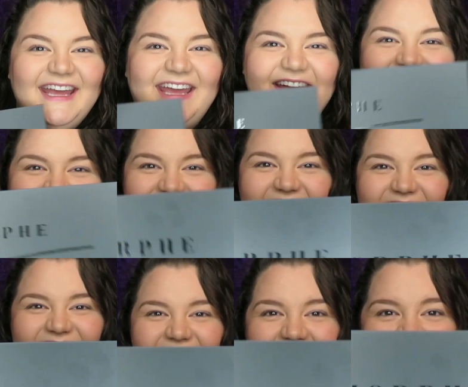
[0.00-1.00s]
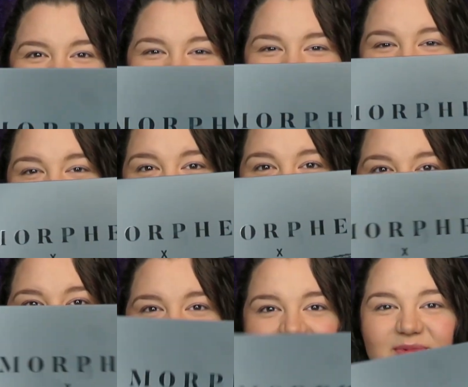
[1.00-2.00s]
Here it is, the
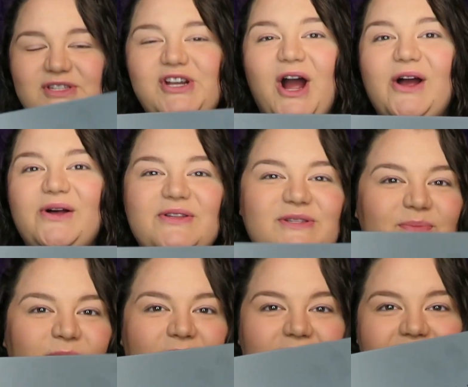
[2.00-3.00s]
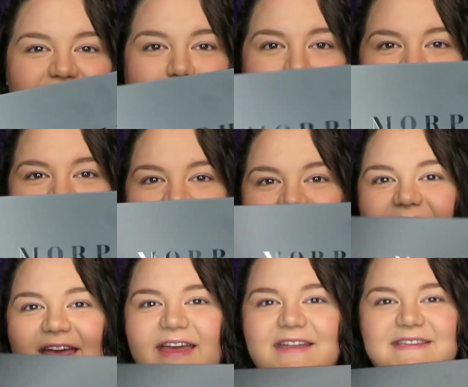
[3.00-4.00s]
actual James Charles Morphe
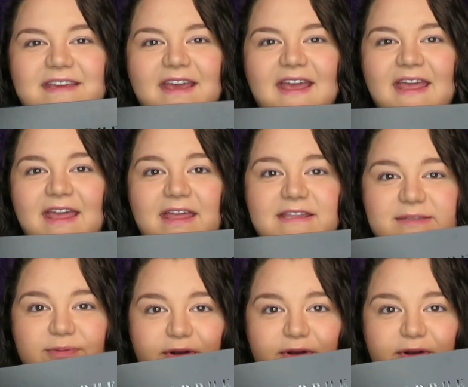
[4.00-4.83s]
palette. It's